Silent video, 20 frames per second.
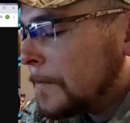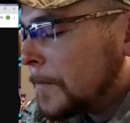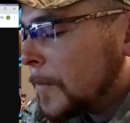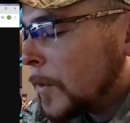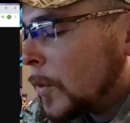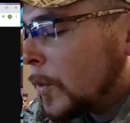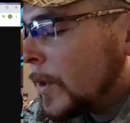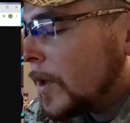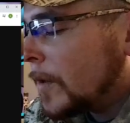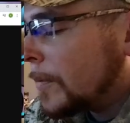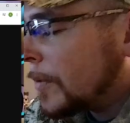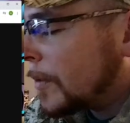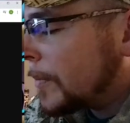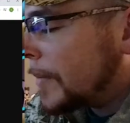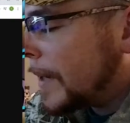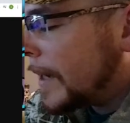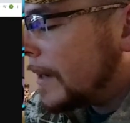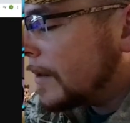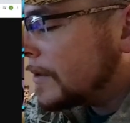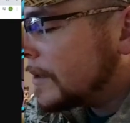We are
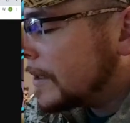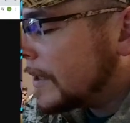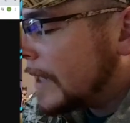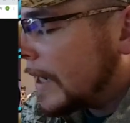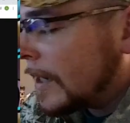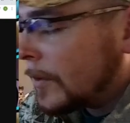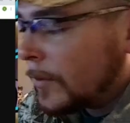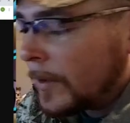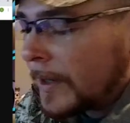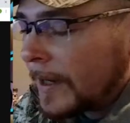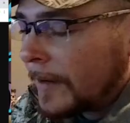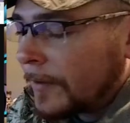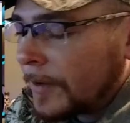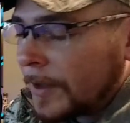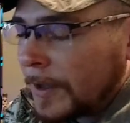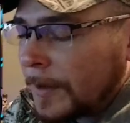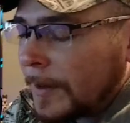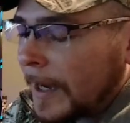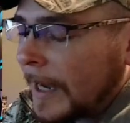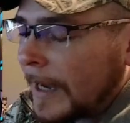prepared to take whatever
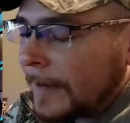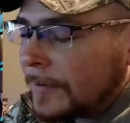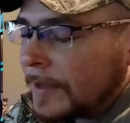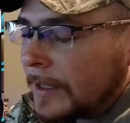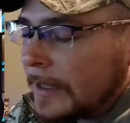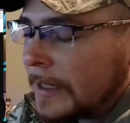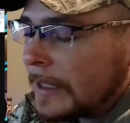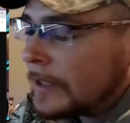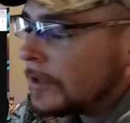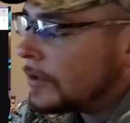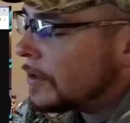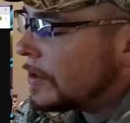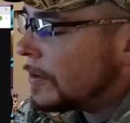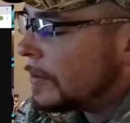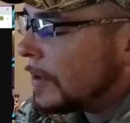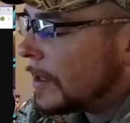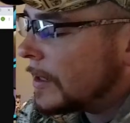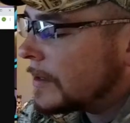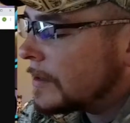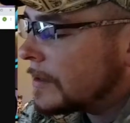you have to dish to
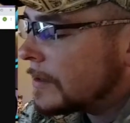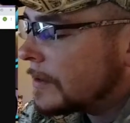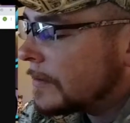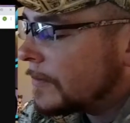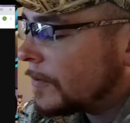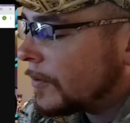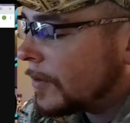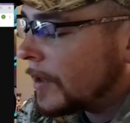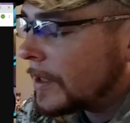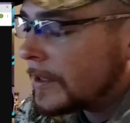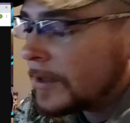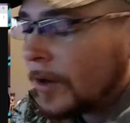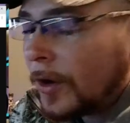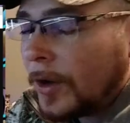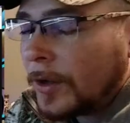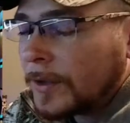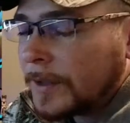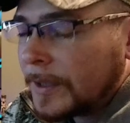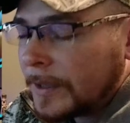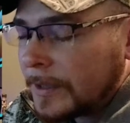us for us
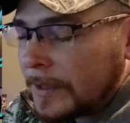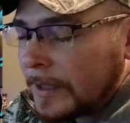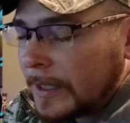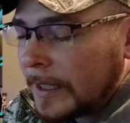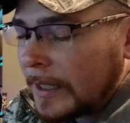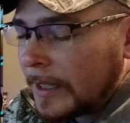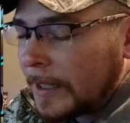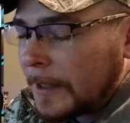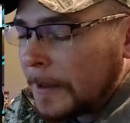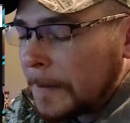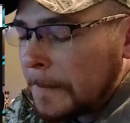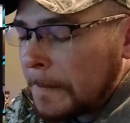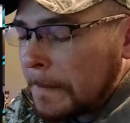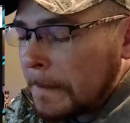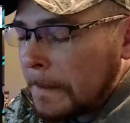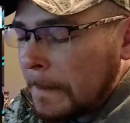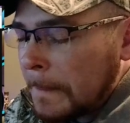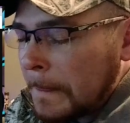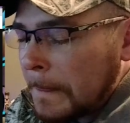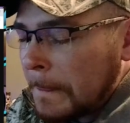all to see
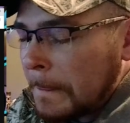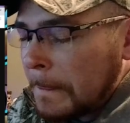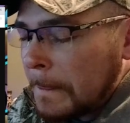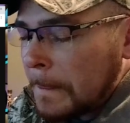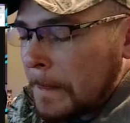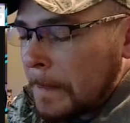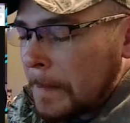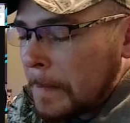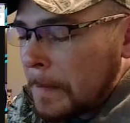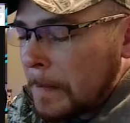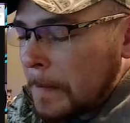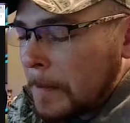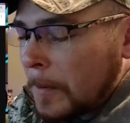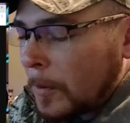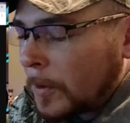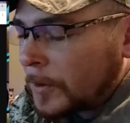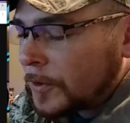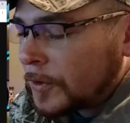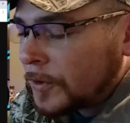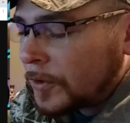
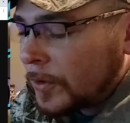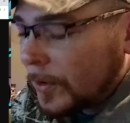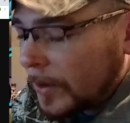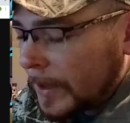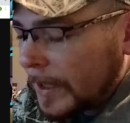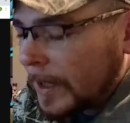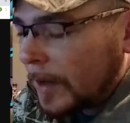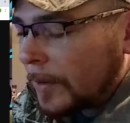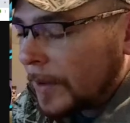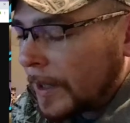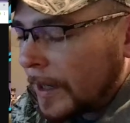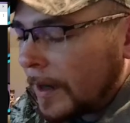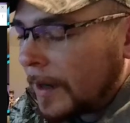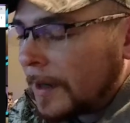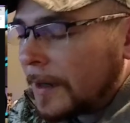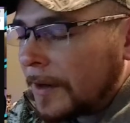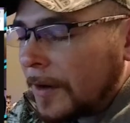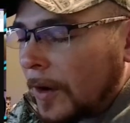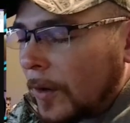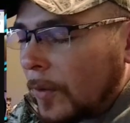what's truly going on
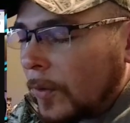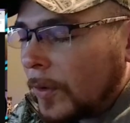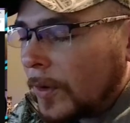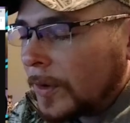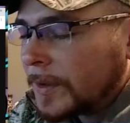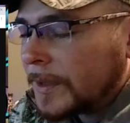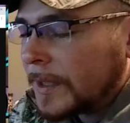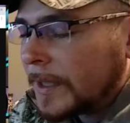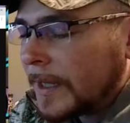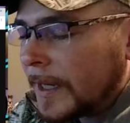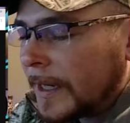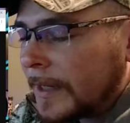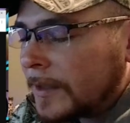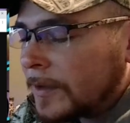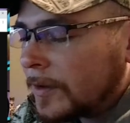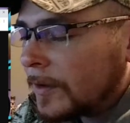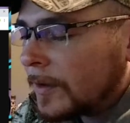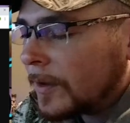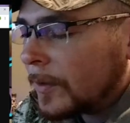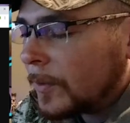in our world today
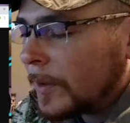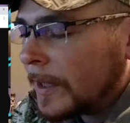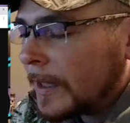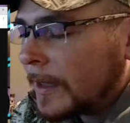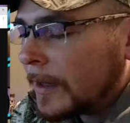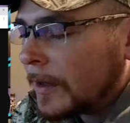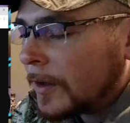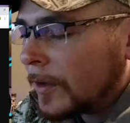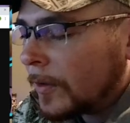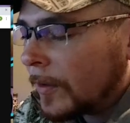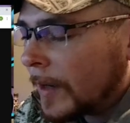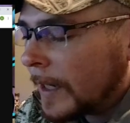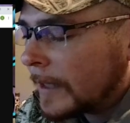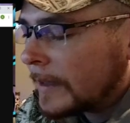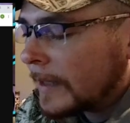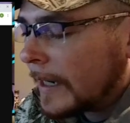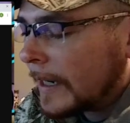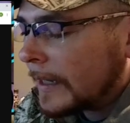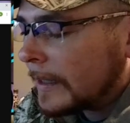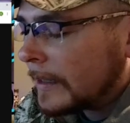so that we can correct
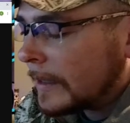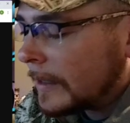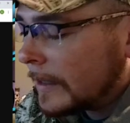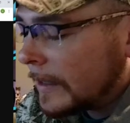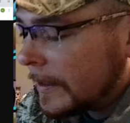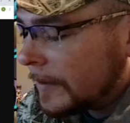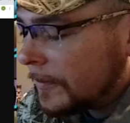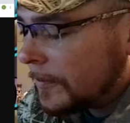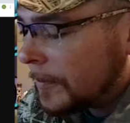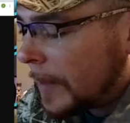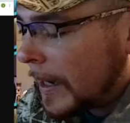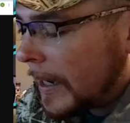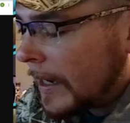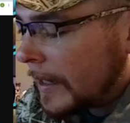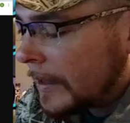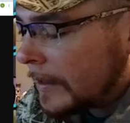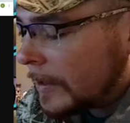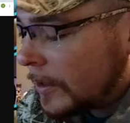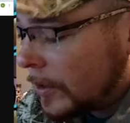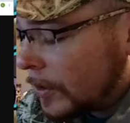that and live
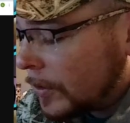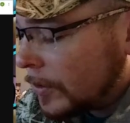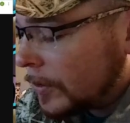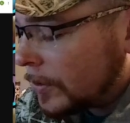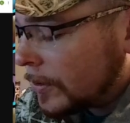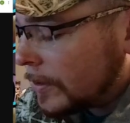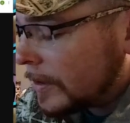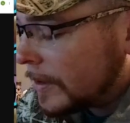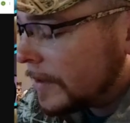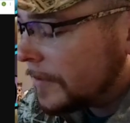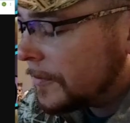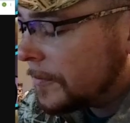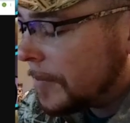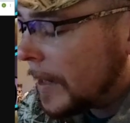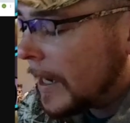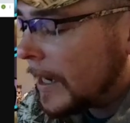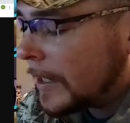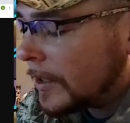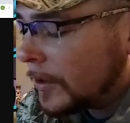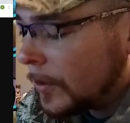by you, live
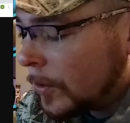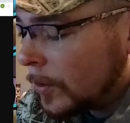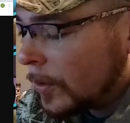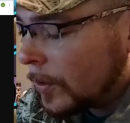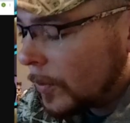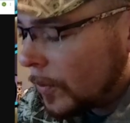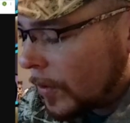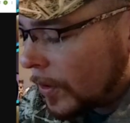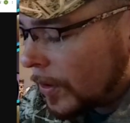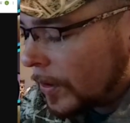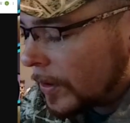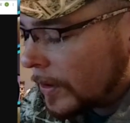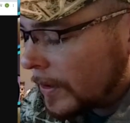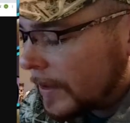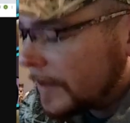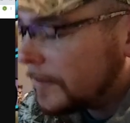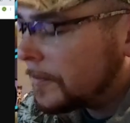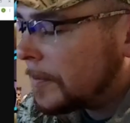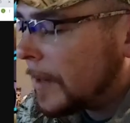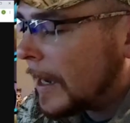by your word,
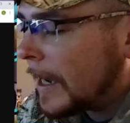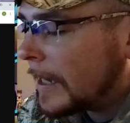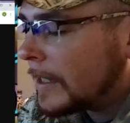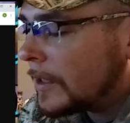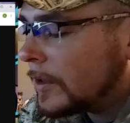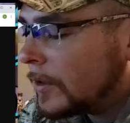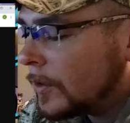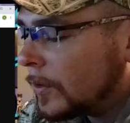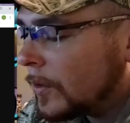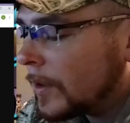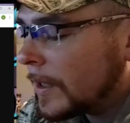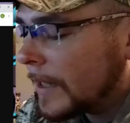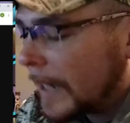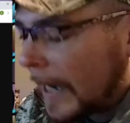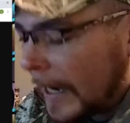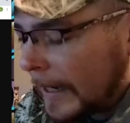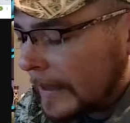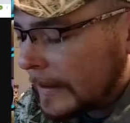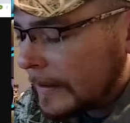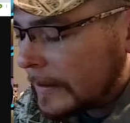live by your
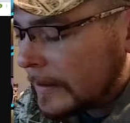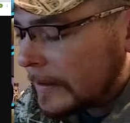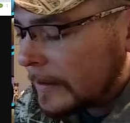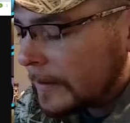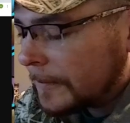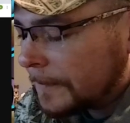guidance.